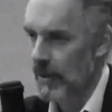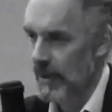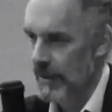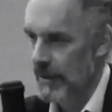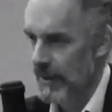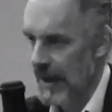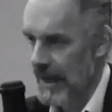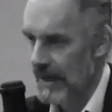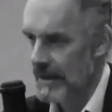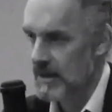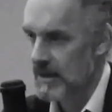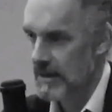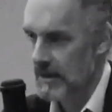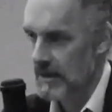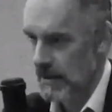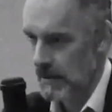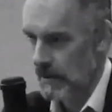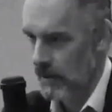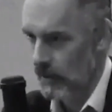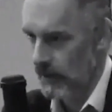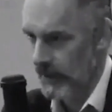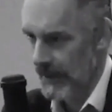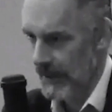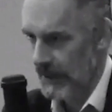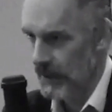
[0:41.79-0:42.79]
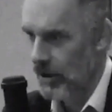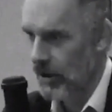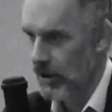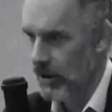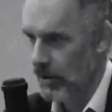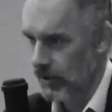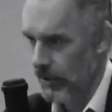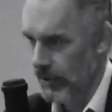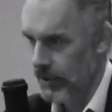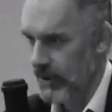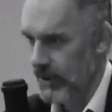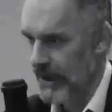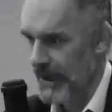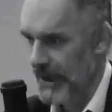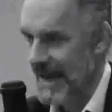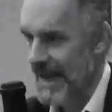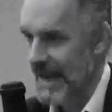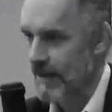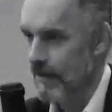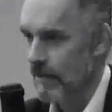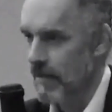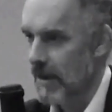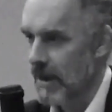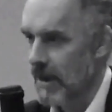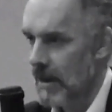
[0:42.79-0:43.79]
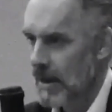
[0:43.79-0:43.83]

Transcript: and that's going along with the game.